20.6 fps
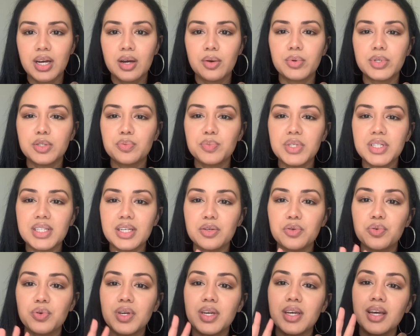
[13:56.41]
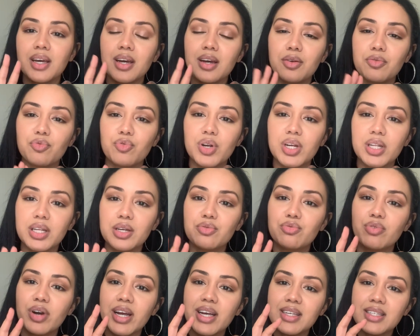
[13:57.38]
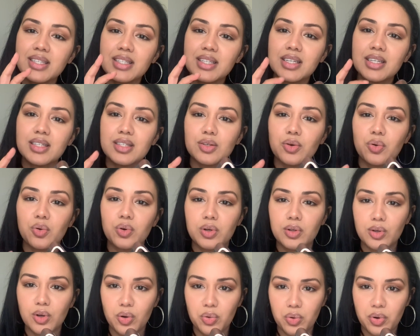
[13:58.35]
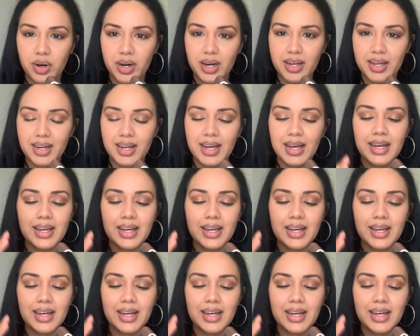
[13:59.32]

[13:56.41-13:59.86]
which means that you can't really raise this or lower it.